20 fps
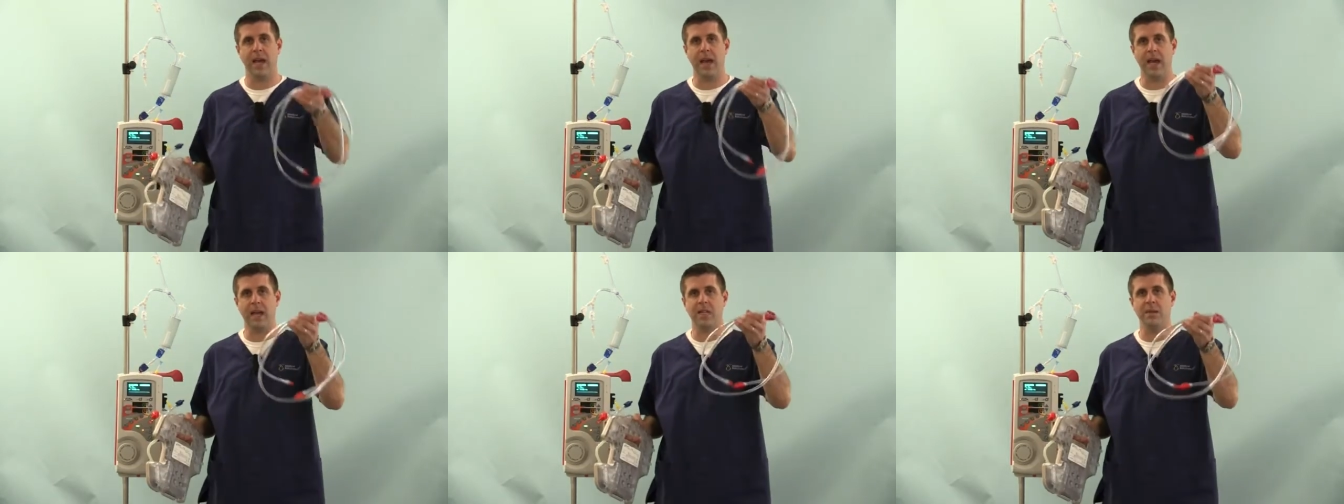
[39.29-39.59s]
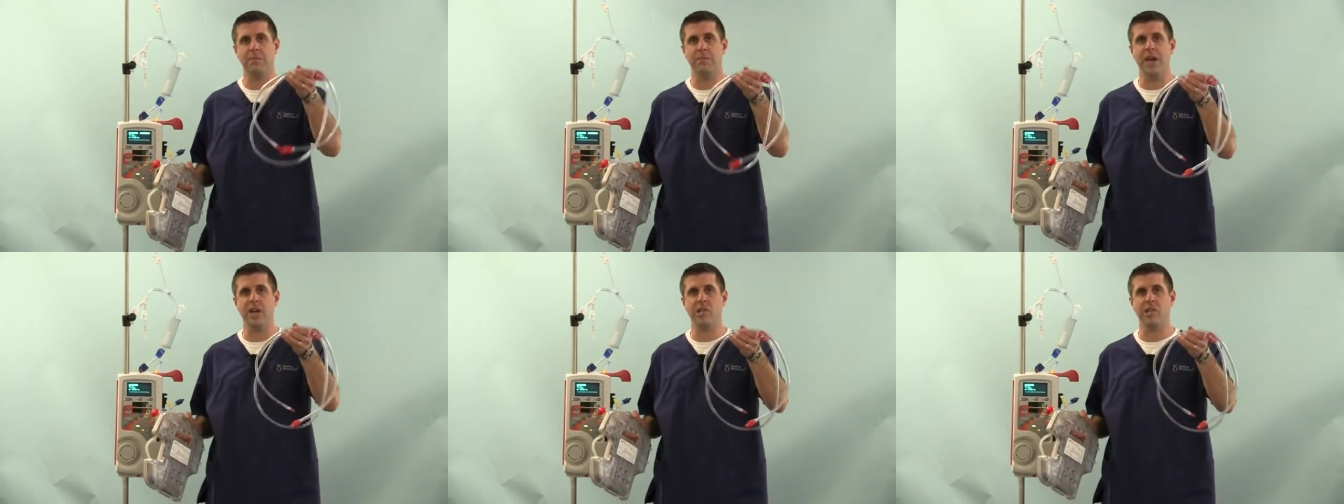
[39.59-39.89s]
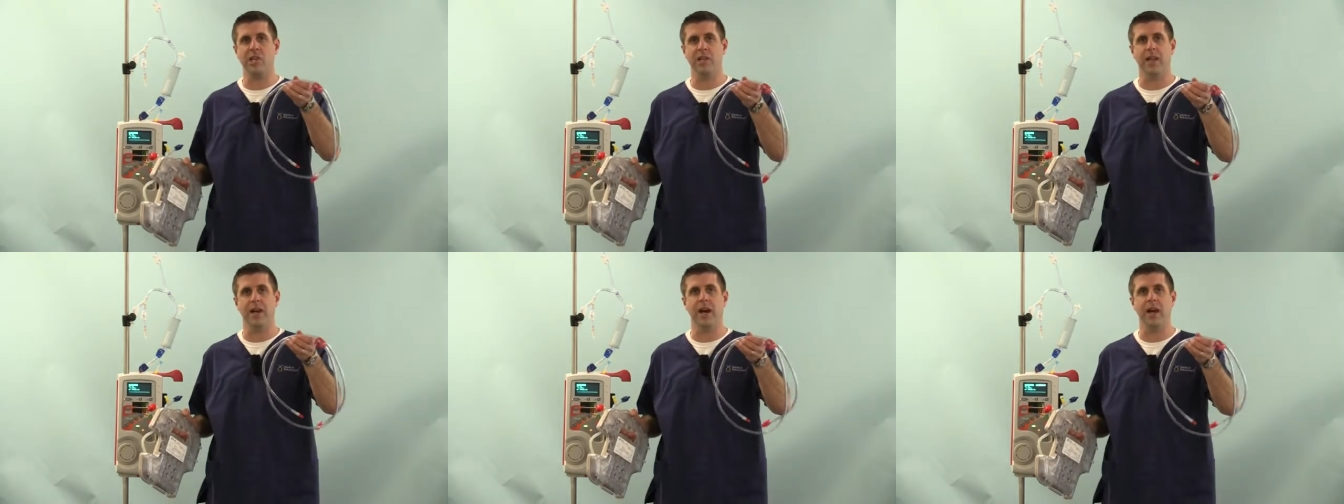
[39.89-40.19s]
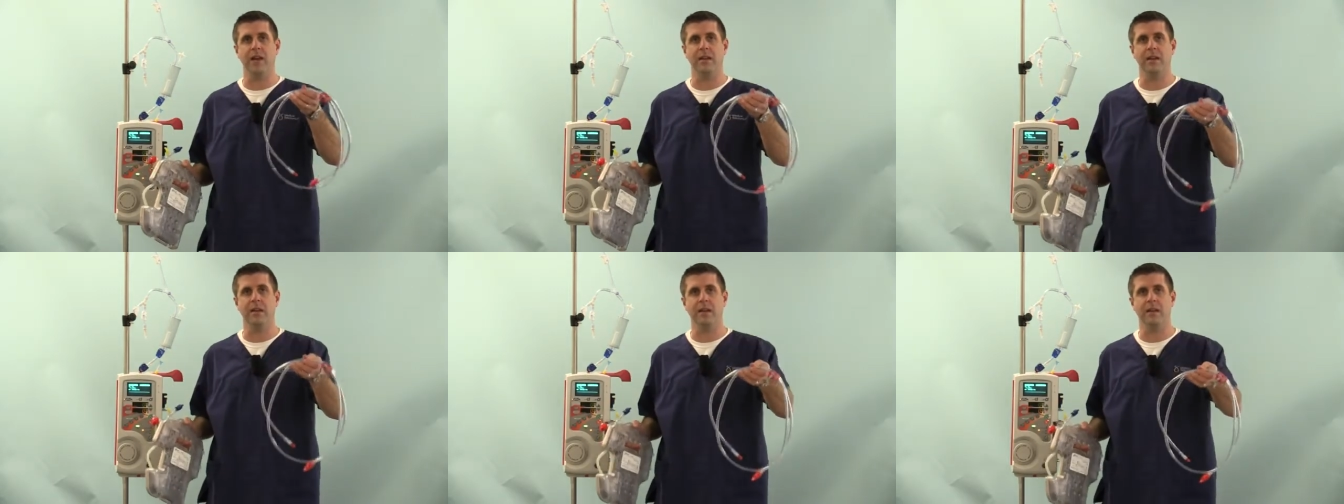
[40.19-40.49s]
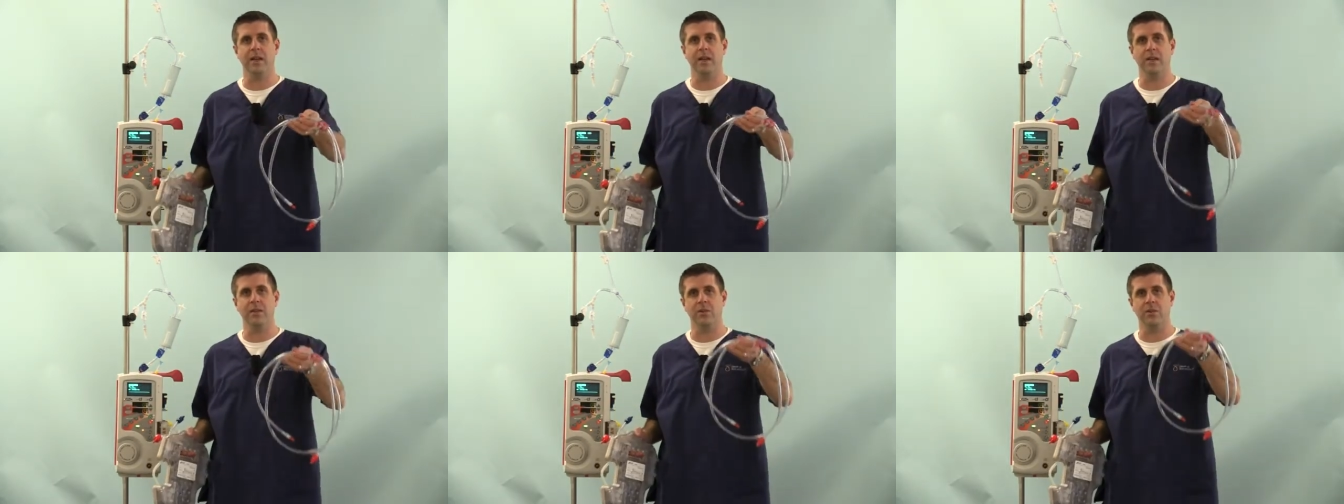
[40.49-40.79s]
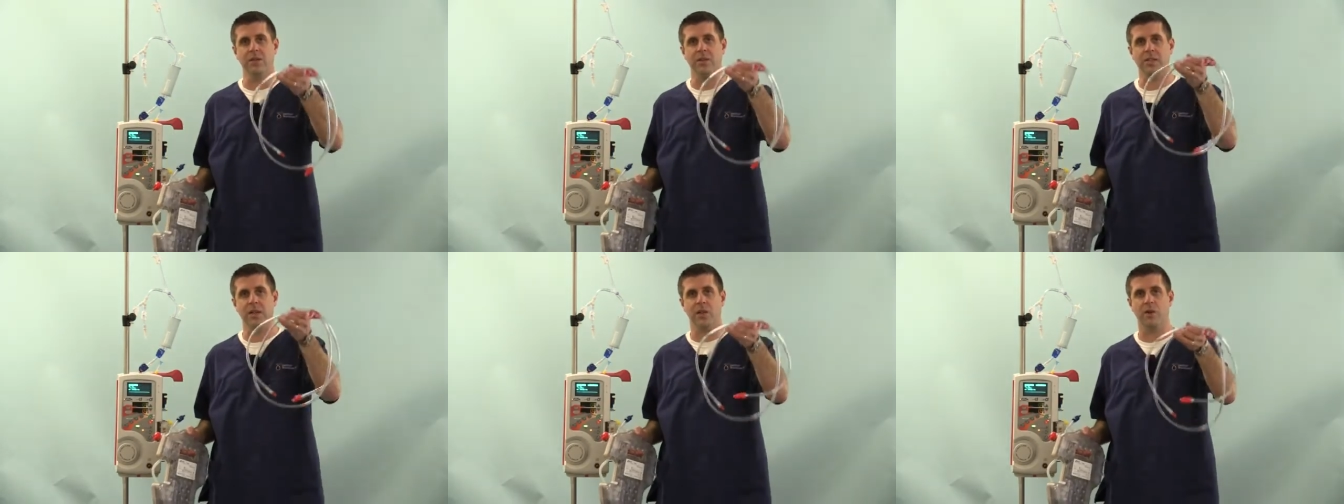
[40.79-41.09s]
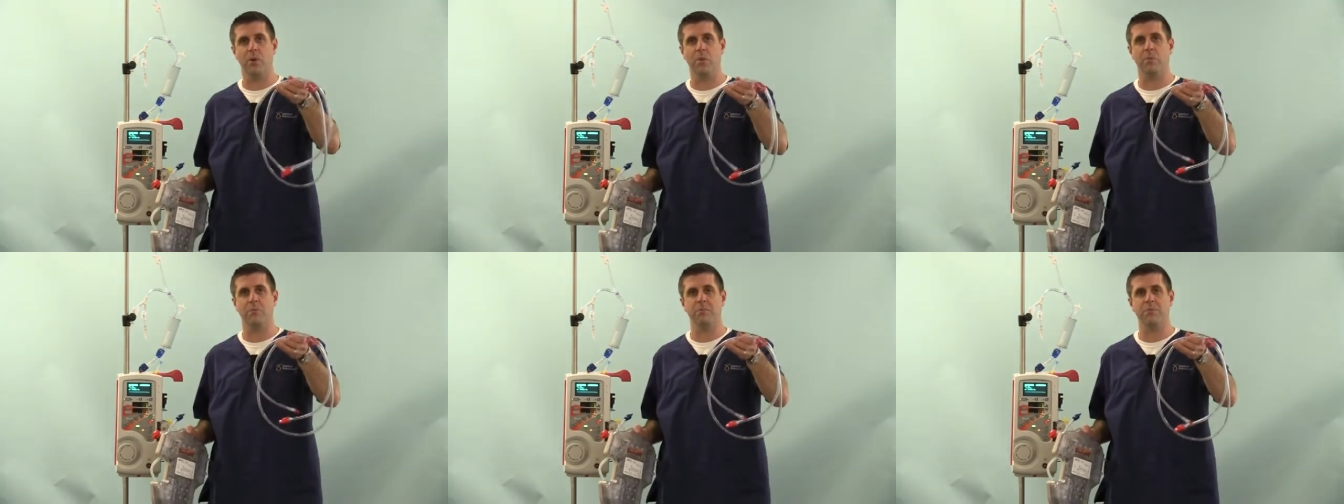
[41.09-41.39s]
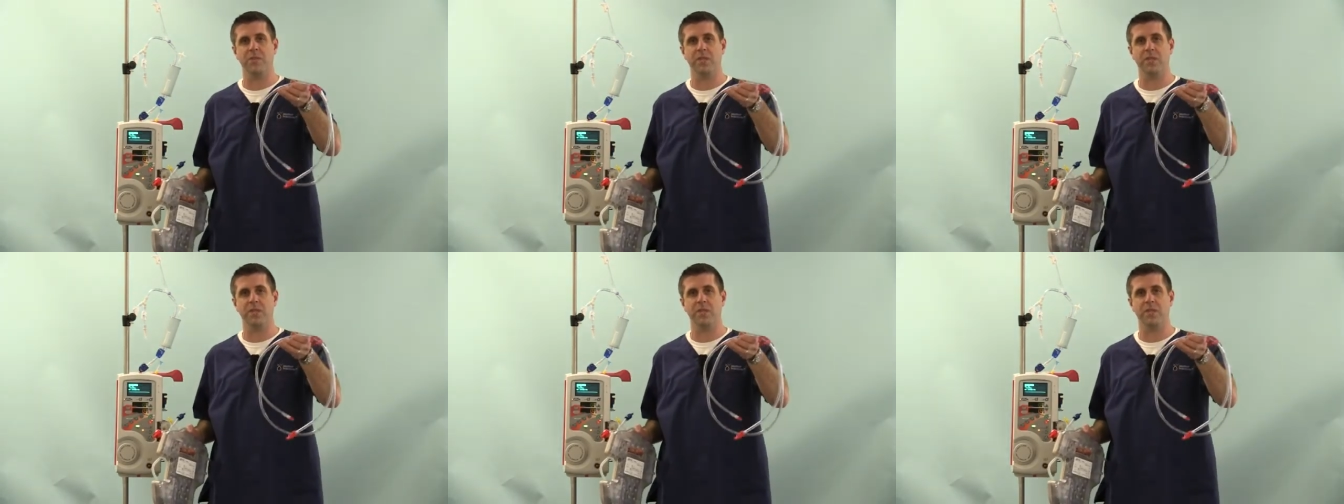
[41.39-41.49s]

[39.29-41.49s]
and a patient line, either a single